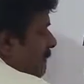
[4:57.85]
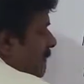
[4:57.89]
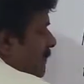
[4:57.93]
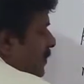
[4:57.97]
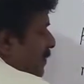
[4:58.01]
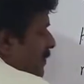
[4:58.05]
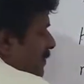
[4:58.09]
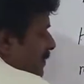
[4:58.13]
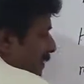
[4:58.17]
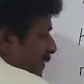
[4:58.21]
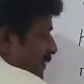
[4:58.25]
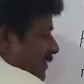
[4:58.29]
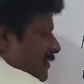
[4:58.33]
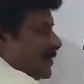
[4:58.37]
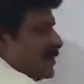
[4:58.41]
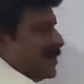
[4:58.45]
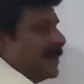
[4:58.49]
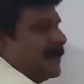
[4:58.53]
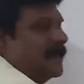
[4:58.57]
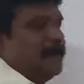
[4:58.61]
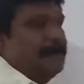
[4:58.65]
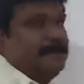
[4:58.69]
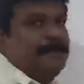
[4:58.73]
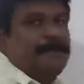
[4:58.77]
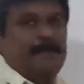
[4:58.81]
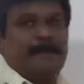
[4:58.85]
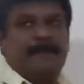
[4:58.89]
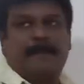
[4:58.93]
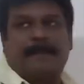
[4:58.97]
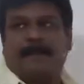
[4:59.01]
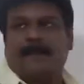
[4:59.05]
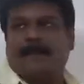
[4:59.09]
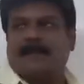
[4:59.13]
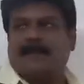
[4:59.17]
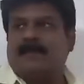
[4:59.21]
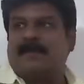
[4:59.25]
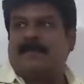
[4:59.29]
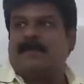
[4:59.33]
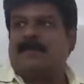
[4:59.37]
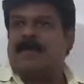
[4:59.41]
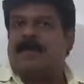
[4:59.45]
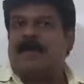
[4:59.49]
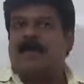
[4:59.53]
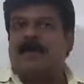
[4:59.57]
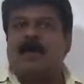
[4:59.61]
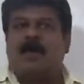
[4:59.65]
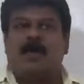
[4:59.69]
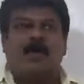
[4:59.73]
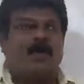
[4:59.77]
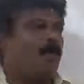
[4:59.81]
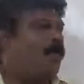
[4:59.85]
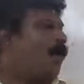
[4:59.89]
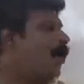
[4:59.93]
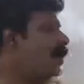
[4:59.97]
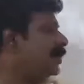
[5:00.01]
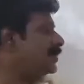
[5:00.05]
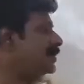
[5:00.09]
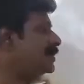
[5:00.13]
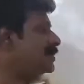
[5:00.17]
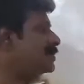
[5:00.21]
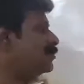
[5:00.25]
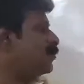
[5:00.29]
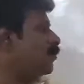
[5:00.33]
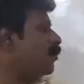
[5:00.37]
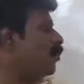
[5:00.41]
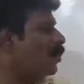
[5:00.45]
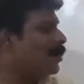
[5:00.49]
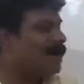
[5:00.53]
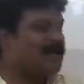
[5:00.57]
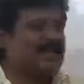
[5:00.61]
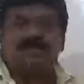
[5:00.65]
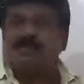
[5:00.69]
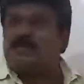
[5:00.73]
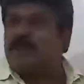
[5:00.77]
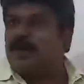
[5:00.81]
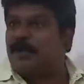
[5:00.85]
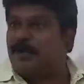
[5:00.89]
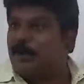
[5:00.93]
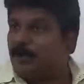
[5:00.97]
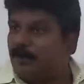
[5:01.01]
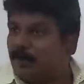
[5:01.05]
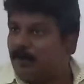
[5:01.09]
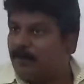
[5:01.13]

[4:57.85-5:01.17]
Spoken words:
60. What this modulus will do?